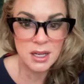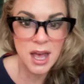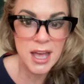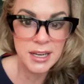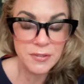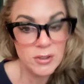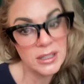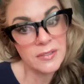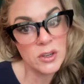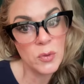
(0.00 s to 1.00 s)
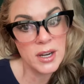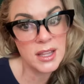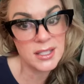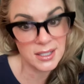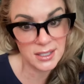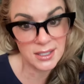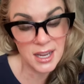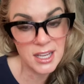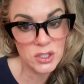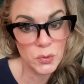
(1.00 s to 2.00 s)
And if you live in one of the six
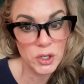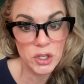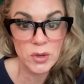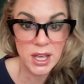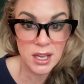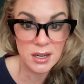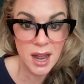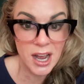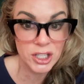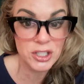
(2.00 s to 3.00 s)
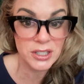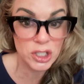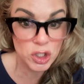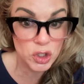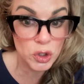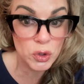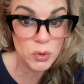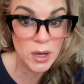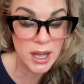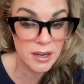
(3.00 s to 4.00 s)
states where you can actually
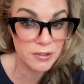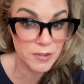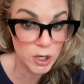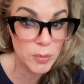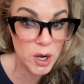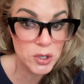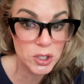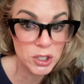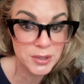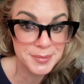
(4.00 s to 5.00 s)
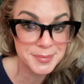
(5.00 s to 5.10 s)
sue an affair partner,